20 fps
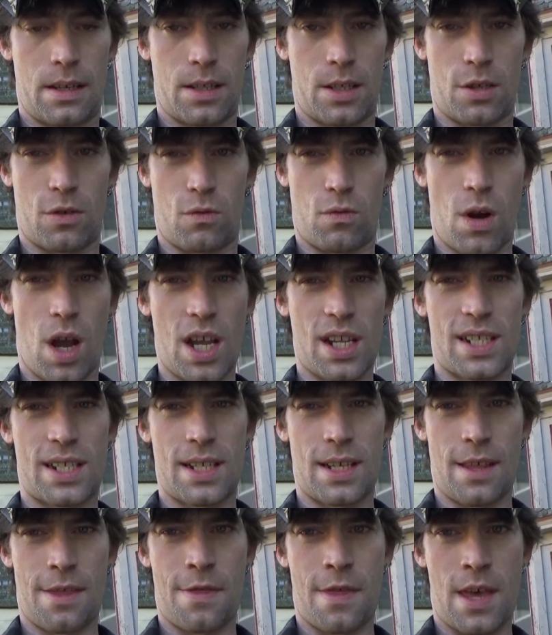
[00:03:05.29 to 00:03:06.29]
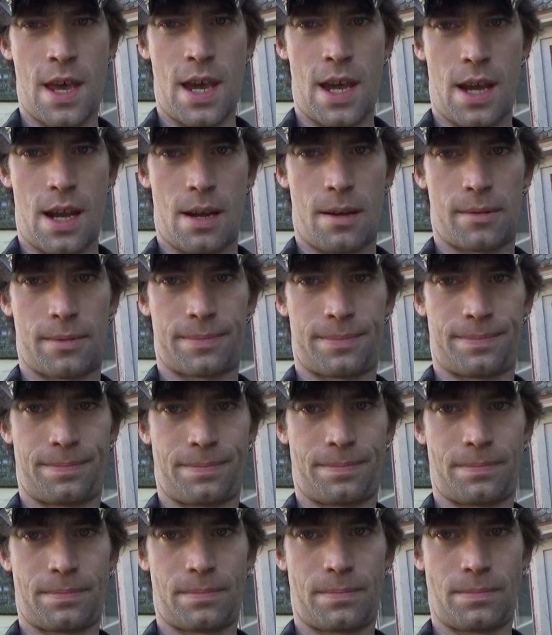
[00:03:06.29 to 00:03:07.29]
So rust is a thing.
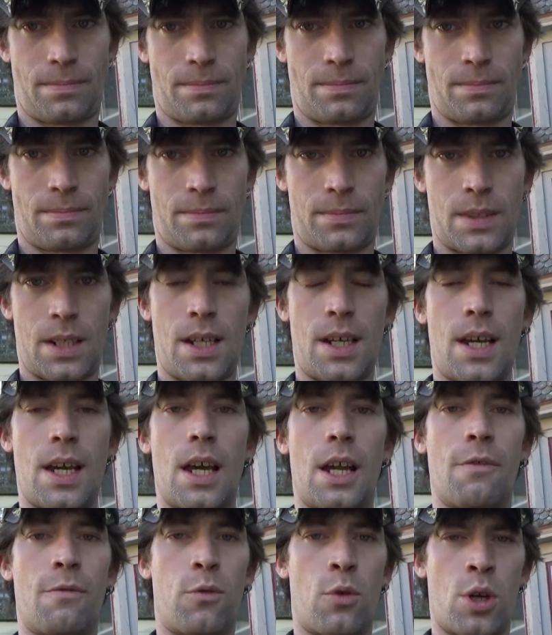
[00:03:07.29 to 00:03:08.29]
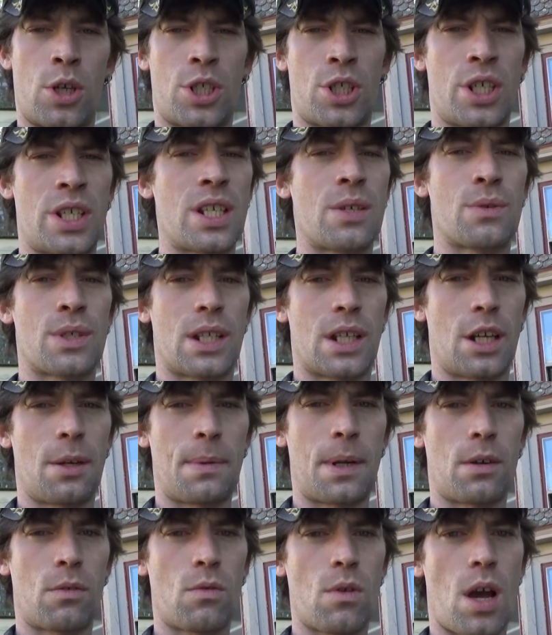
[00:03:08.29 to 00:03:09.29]
And unfortunately, there was a
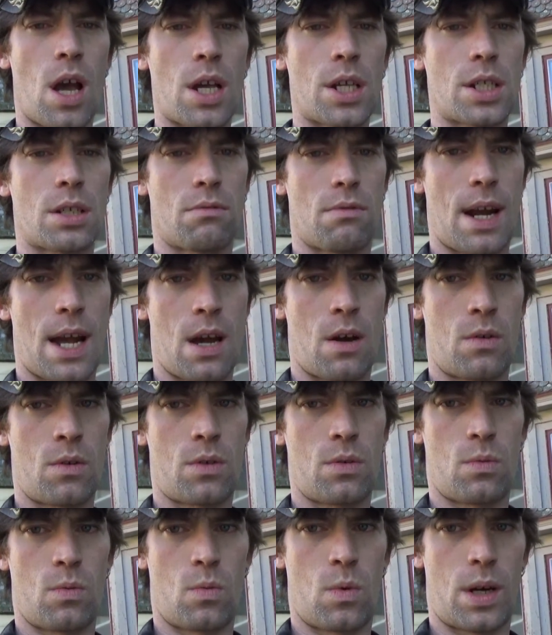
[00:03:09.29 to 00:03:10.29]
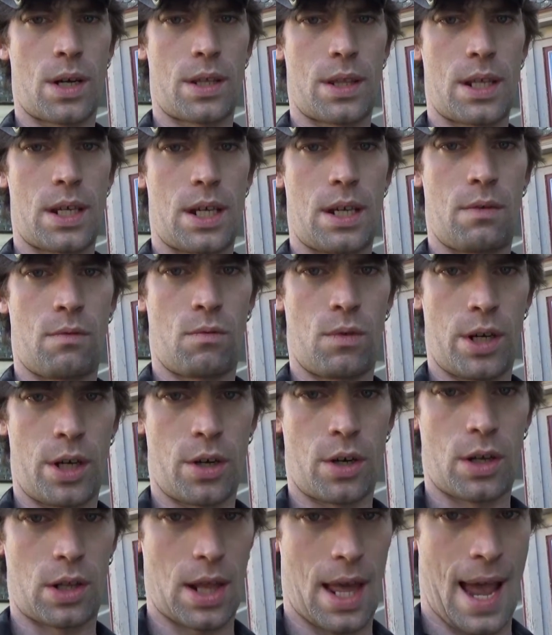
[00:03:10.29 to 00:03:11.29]
little bit of rust around where the
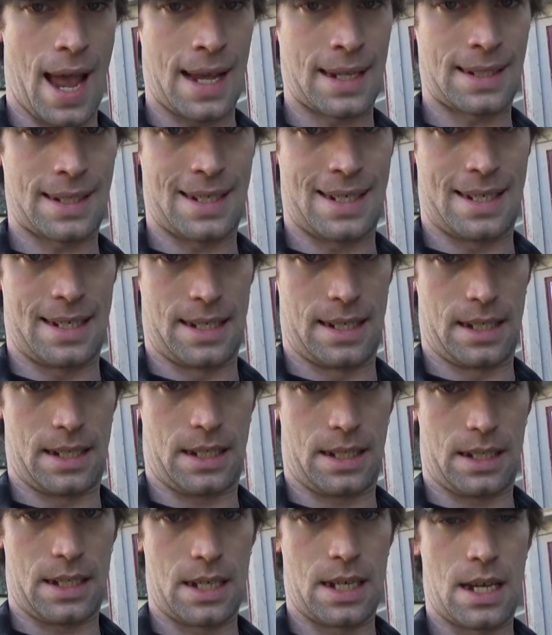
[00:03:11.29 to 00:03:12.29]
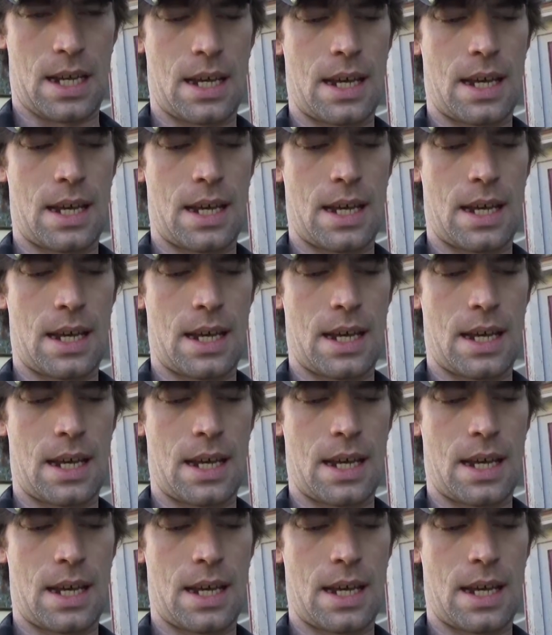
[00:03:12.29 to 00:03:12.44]
rear glass is.